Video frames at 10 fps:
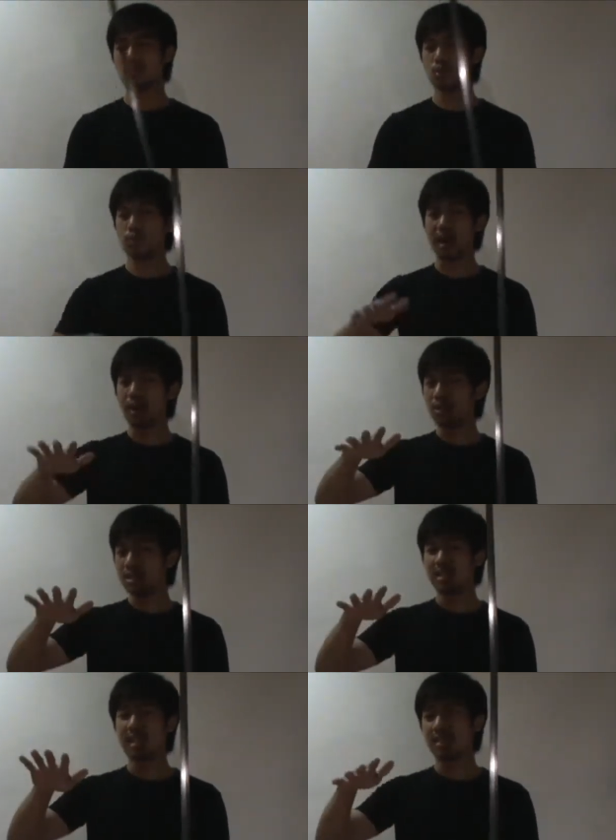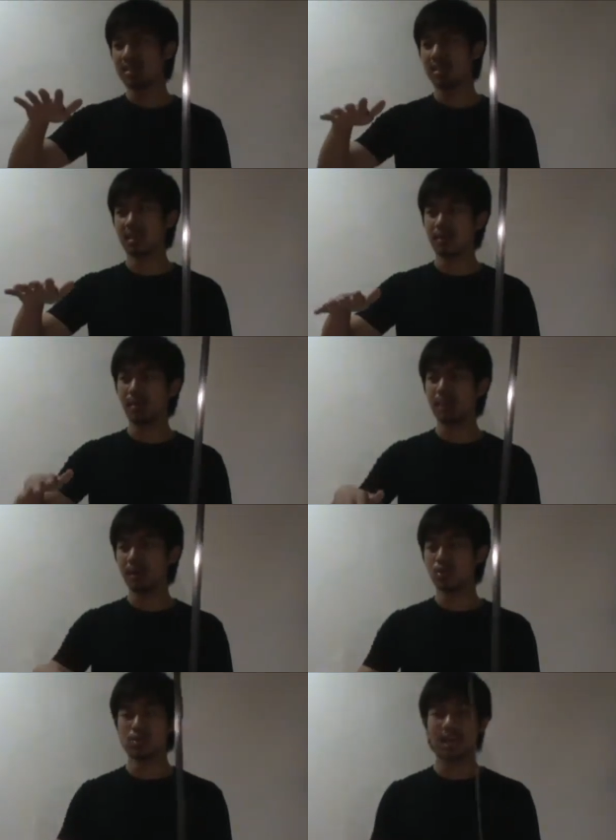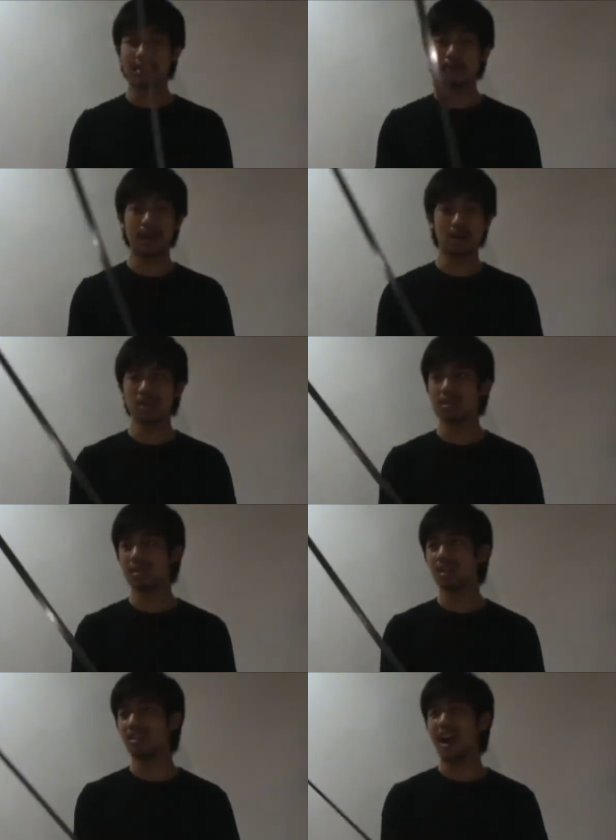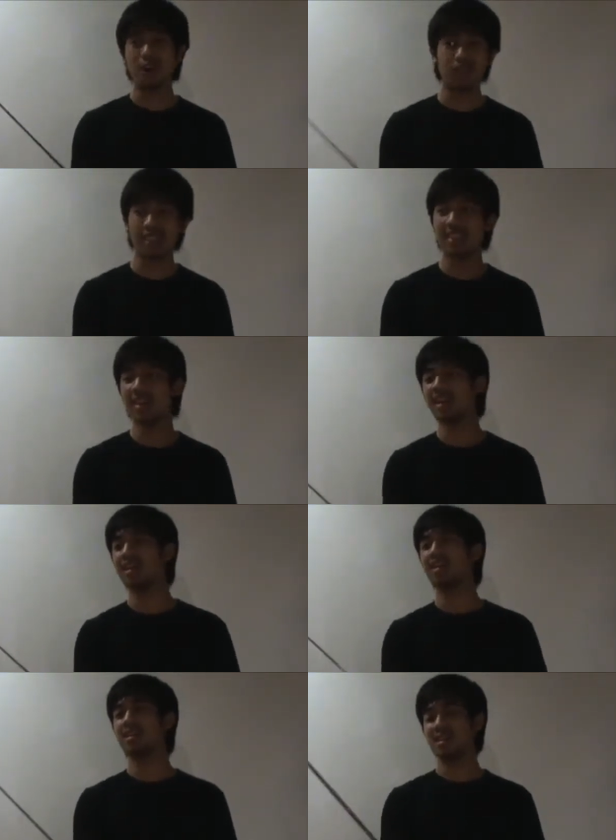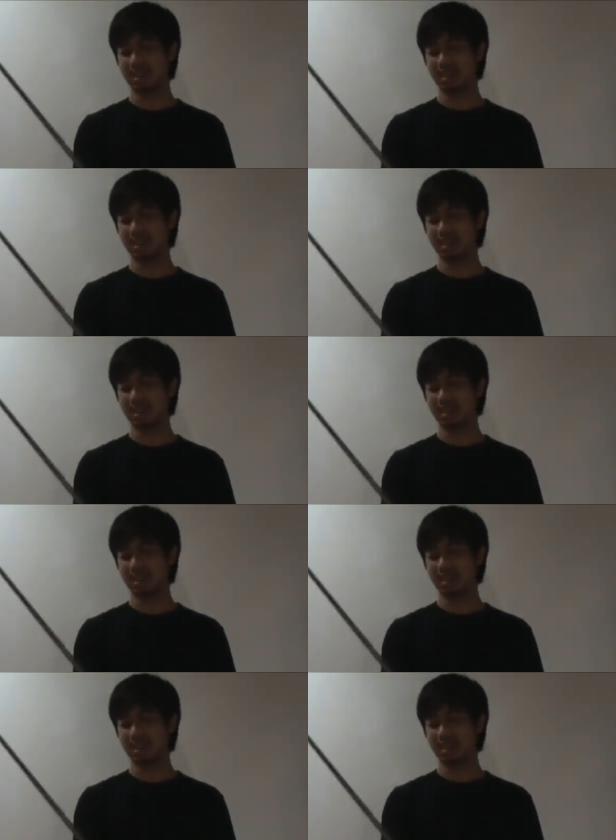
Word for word: 2 pounds, like about 2.5 pounds, around there.